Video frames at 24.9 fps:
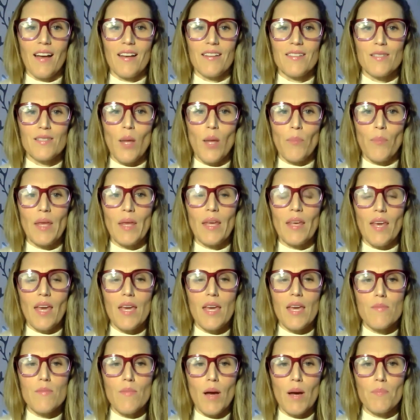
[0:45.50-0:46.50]
something
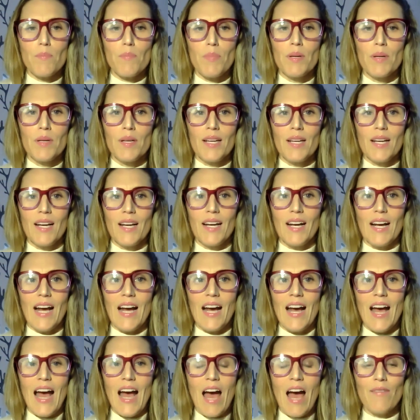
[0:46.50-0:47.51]
came up
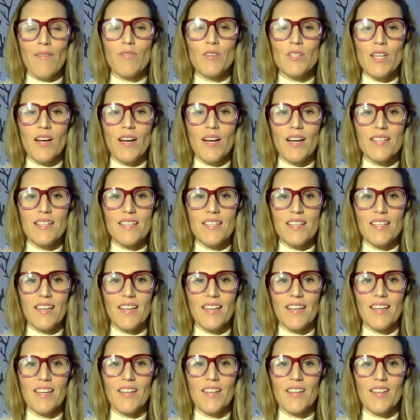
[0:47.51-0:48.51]

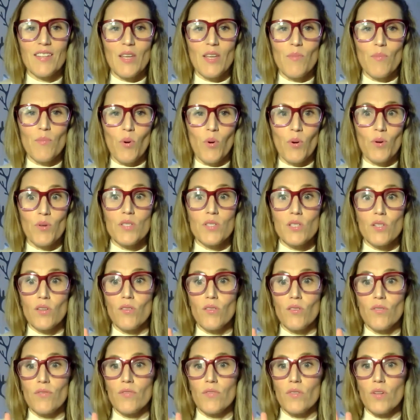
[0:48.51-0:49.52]
advertising the importance
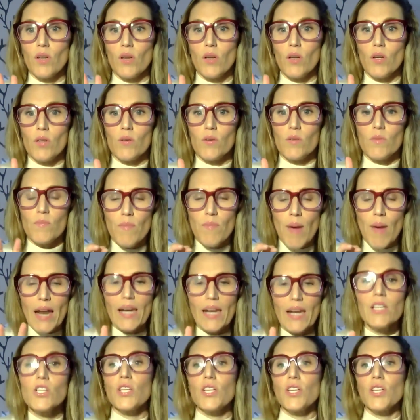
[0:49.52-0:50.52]
of
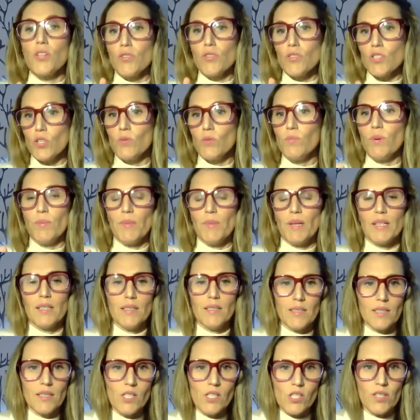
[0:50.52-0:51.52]
managing your
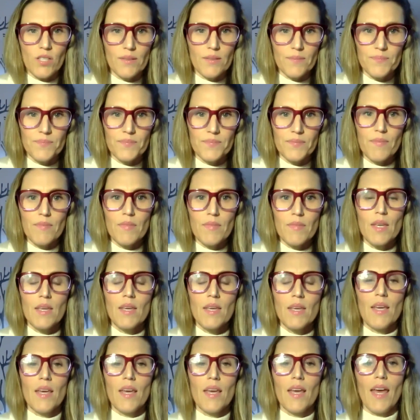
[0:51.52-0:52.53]
dopamine addiction.
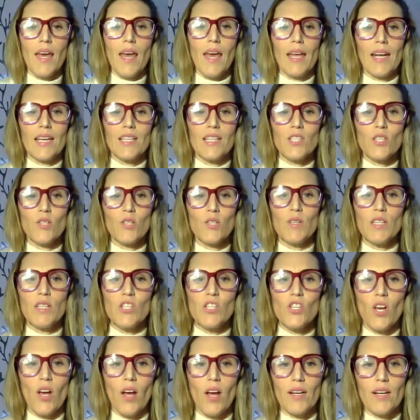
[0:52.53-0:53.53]
And I
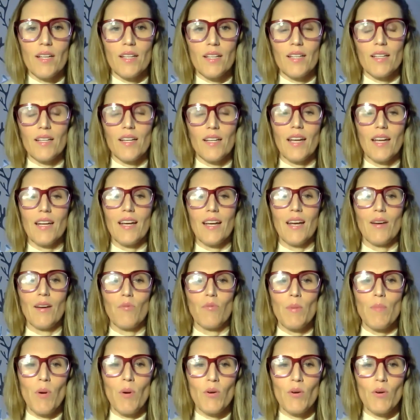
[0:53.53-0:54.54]
screenshotted it and I
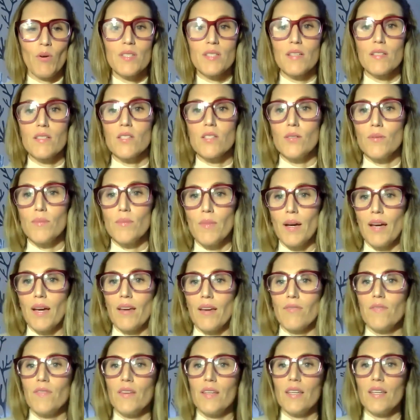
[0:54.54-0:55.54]
reposted it to
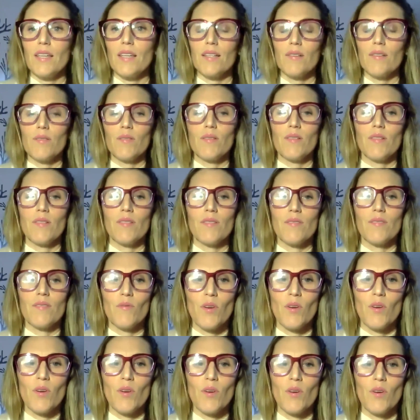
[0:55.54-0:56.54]
my feed
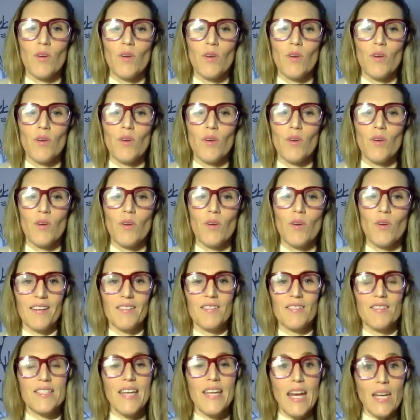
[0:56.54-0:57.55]
with the
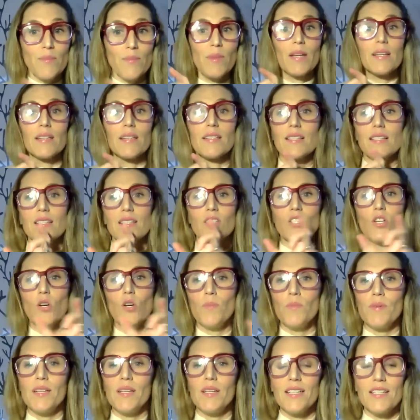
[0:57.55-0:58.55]
statement,
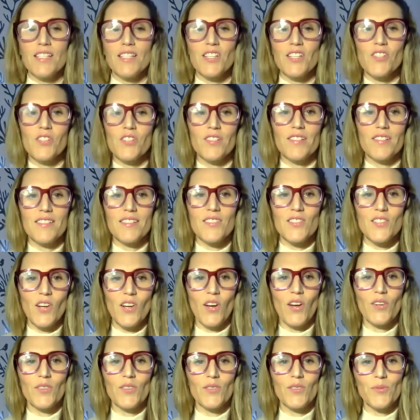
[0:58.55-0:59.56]
dopamine addiction is
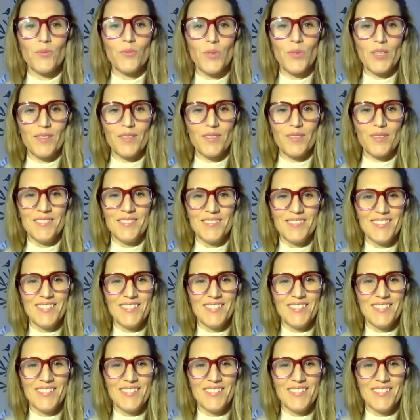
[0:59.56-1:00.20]
not real.